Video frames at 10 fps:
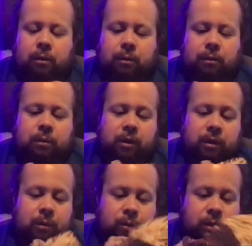
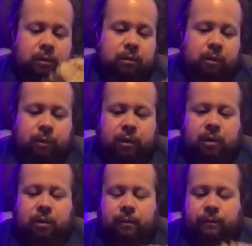Okay, well, come on
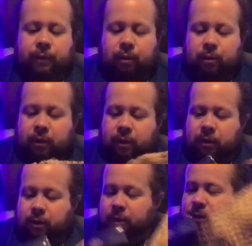now. Okay, here